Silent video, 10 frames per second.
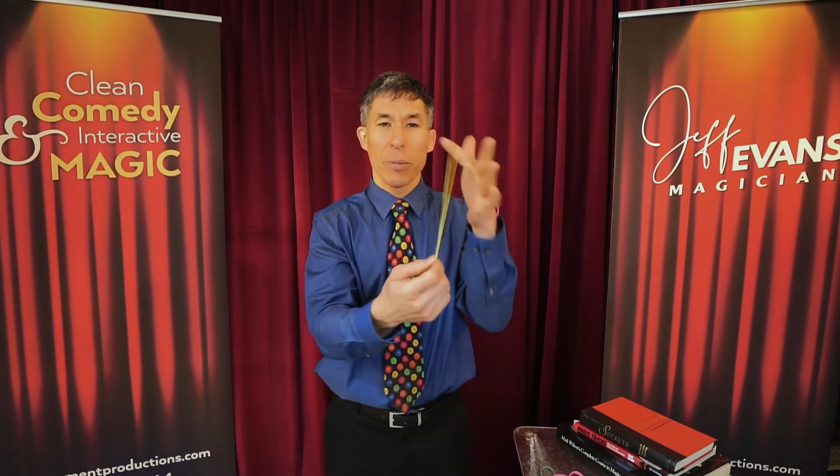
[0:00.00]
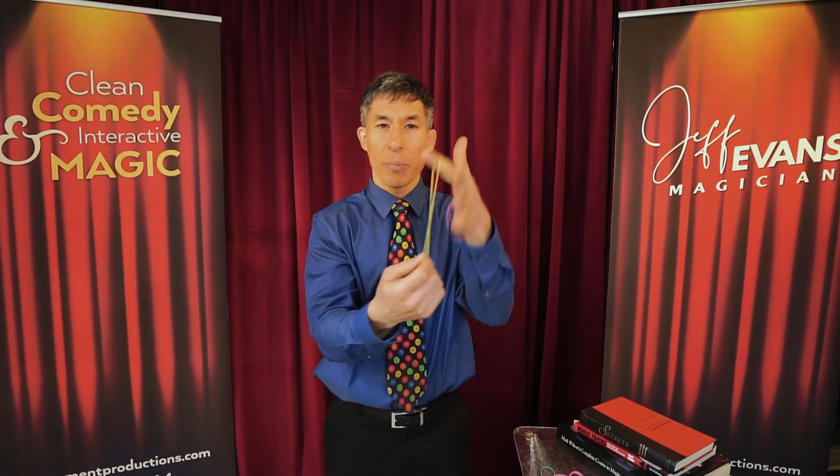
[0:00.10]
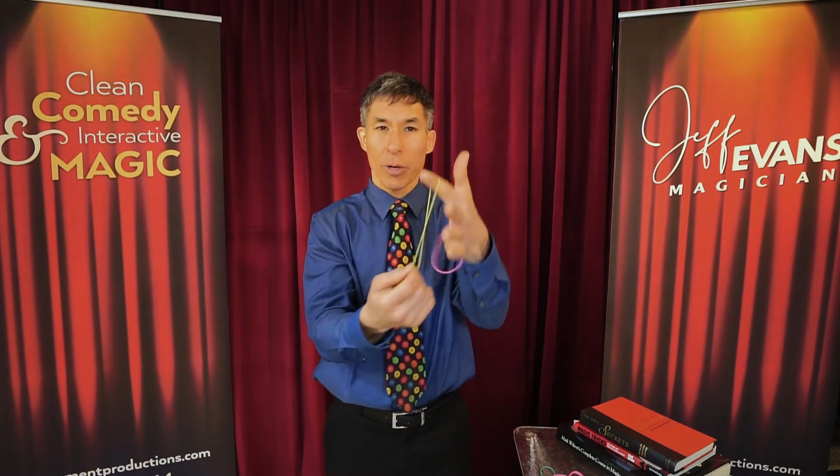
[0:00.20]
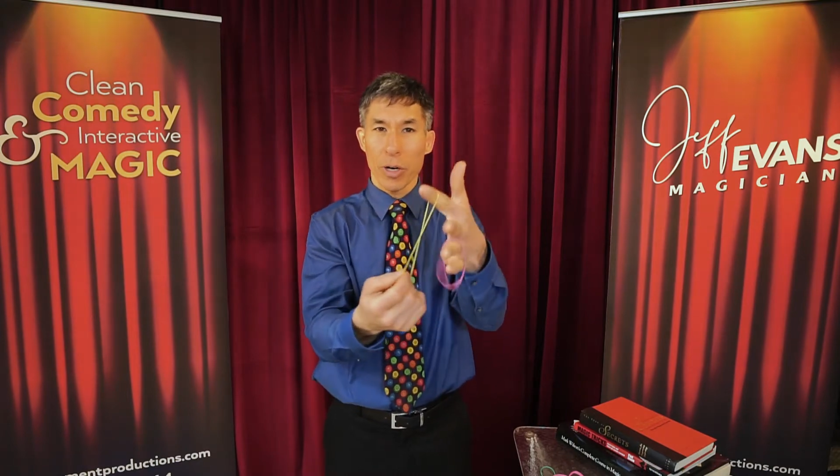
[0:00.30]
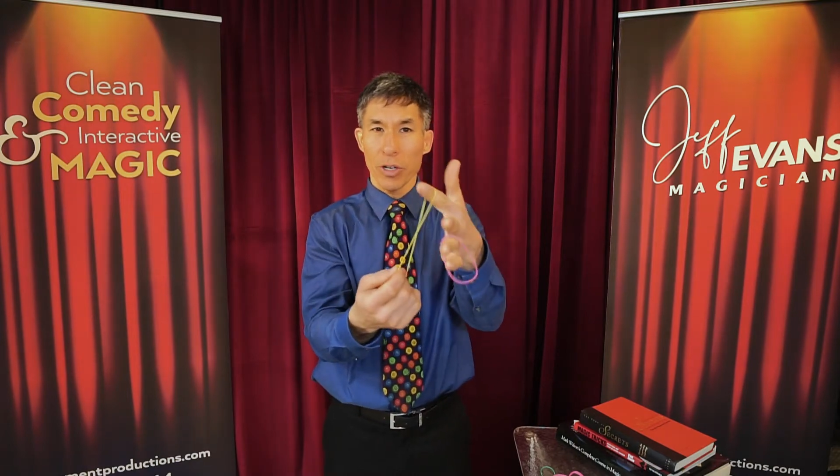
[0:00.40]

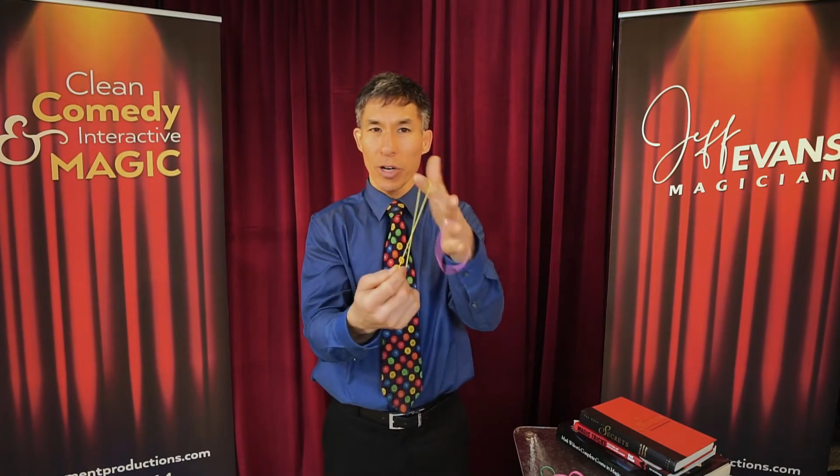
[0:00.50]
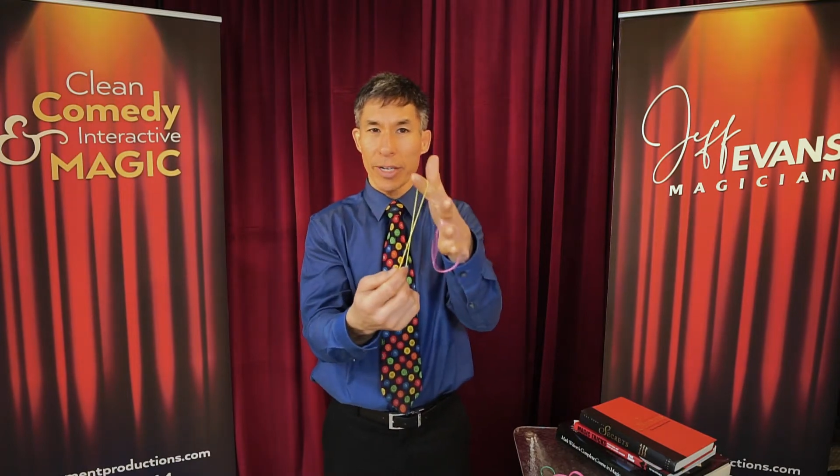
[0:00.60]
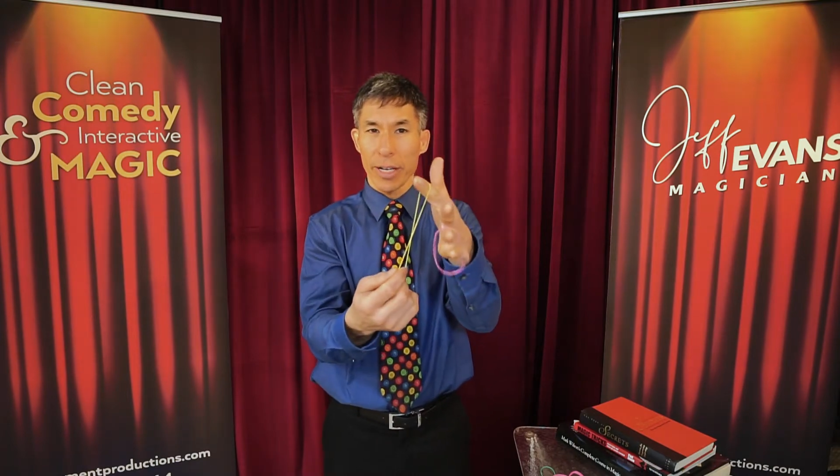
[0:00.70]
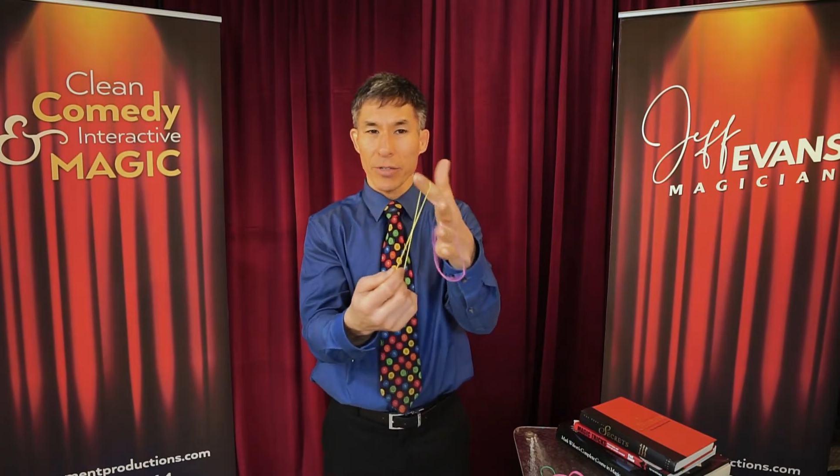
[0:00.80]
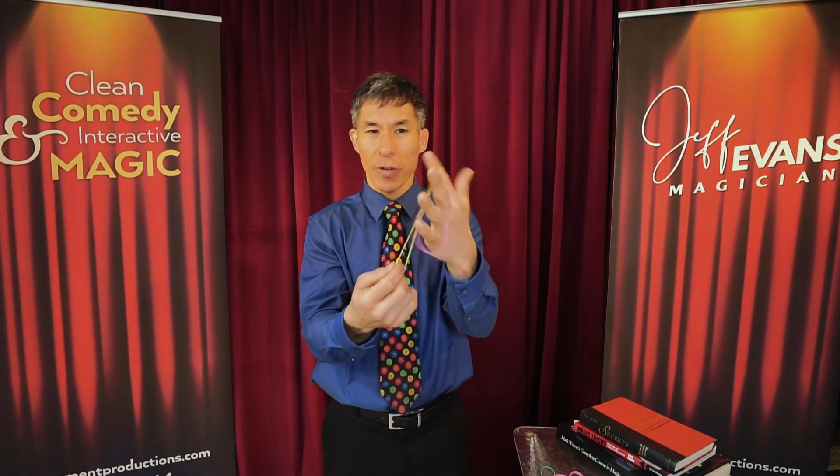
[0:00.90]
Put it on your
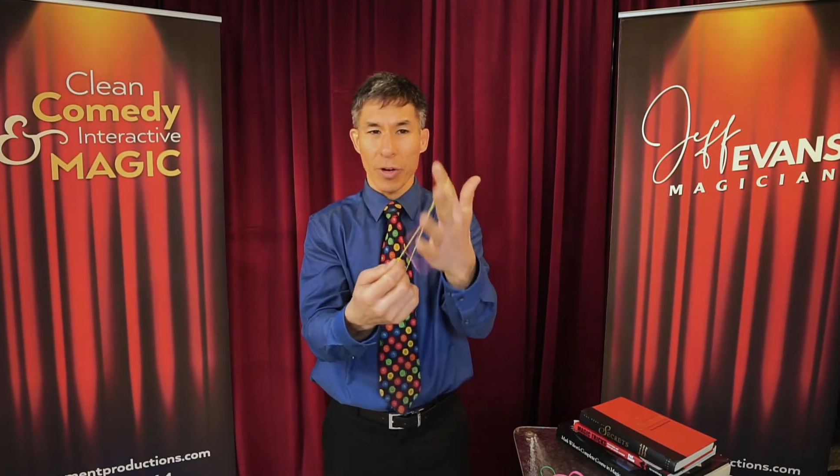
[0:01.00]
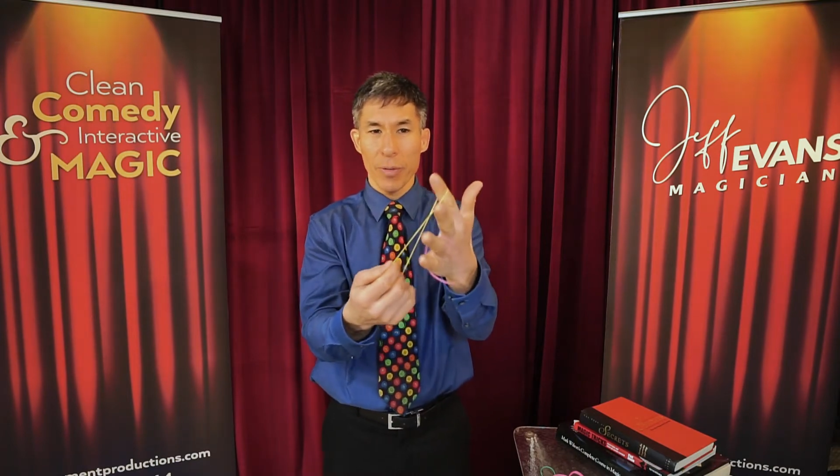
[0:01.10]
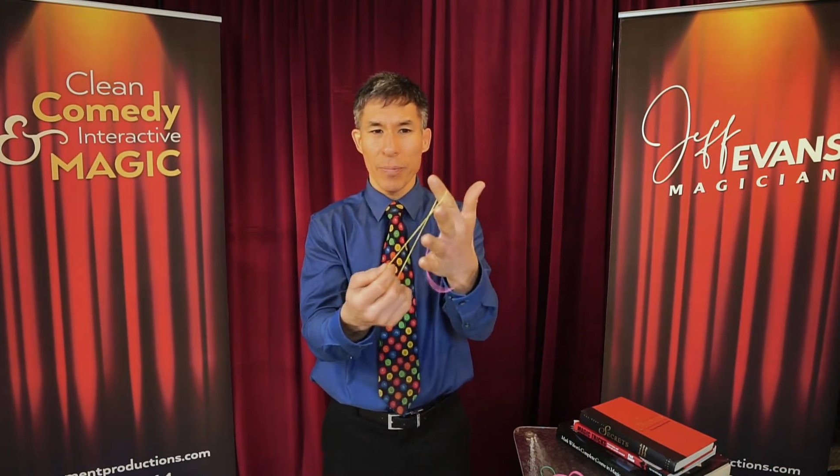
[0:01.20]
index finger,